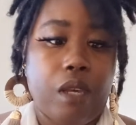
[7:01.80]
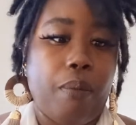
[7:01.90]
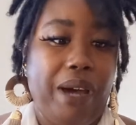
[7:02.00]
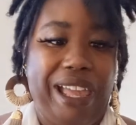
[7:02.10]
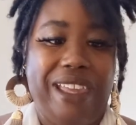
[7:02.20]

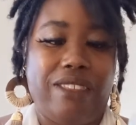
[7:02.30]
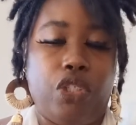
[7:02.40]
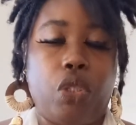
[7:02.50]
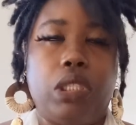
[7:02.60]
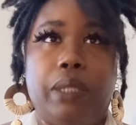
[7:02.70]
But the
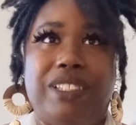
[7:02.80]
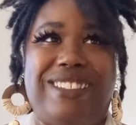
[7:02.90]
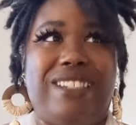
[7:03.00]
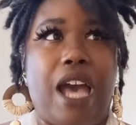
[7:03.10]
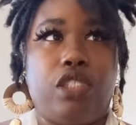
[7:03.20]
eucalyptus
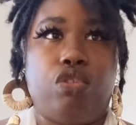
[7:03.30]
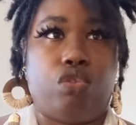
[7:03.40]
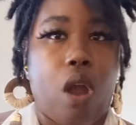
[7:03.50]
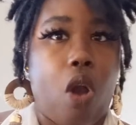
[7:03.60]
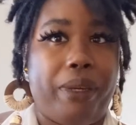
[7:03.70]
is not too
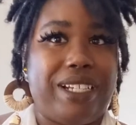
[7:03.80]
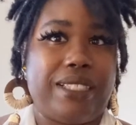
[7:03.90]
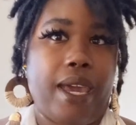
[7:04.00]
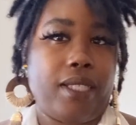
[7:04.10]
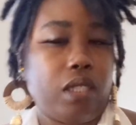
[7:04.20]
strong because
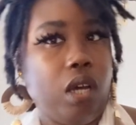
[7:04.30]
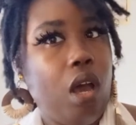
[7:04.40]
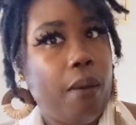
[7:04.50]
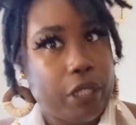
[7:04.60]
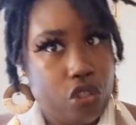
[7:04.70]
it has the
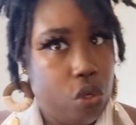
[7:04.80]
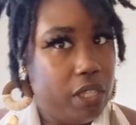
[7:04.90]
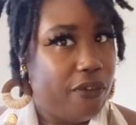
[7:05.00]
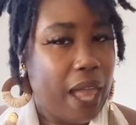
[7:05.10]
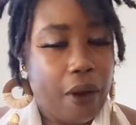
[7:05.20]

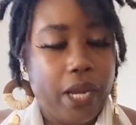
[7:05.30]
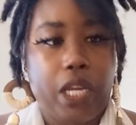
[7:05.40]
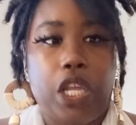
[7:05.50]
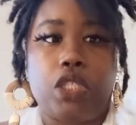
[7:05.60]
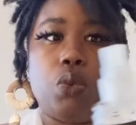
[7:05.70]
patchouli flower
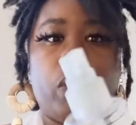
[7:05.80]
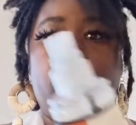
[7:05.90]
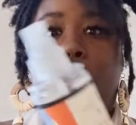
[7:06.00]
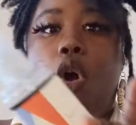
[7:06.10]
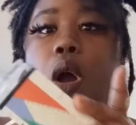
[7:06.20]
in it as
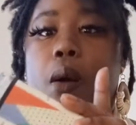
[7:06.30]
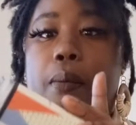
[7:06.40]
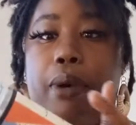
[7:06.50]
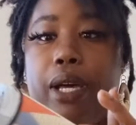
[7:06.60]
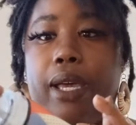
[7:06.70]
well.
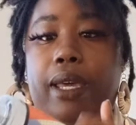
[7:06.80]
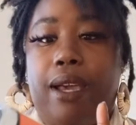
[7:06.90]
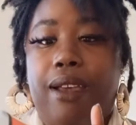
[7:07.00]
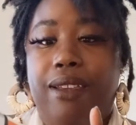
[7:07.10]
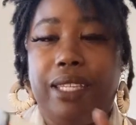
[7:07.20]
But
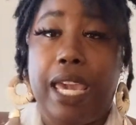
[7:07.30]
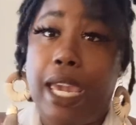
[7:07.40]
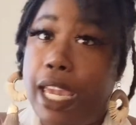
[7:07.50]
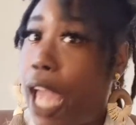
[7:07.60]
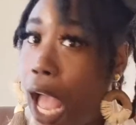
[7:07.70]

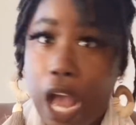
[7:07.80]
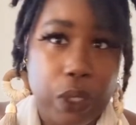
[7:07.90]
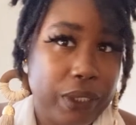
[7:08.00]
yeah, y'all,